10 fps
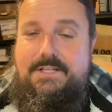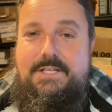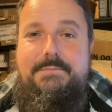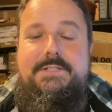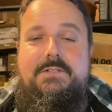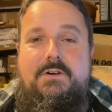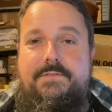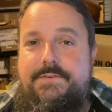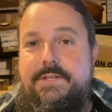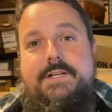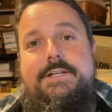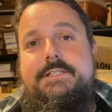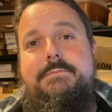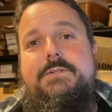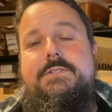It makes it hard for the
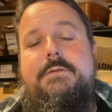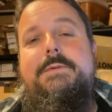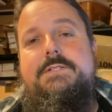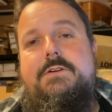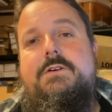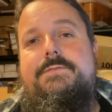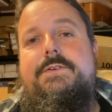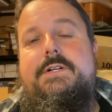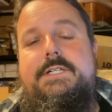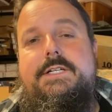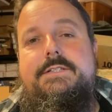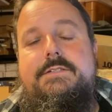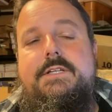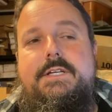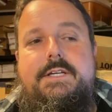customers and it makes it hard for us.